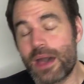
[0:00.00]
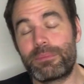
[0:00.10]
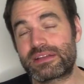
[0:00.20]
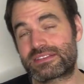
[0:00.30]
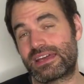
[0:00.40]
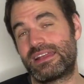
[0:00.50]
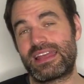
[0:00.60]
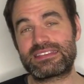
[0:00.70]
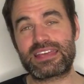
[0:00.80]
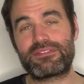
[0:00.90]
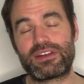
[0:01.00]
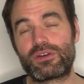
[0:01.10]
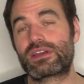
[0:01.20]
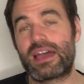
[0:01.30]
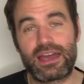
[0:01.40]
But let's have a
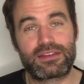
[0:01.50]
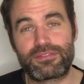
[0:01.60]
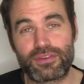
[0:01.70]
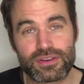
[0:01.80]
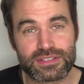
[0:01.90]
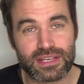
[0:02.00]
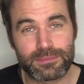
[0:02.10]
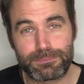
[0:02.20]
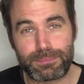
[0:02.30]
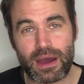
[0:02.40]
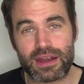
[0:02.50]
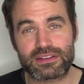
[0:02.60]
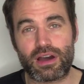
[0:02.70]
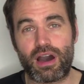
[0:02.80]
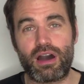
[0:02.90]
look at the first
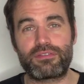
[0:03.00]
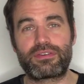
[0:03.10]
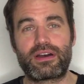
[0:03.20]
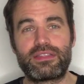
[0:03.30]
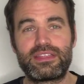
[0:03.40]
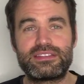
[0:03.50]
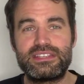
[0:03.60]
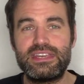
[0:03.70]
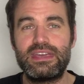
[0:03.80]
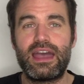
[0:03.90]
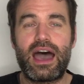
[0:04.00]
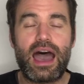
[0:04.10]
part of the tea,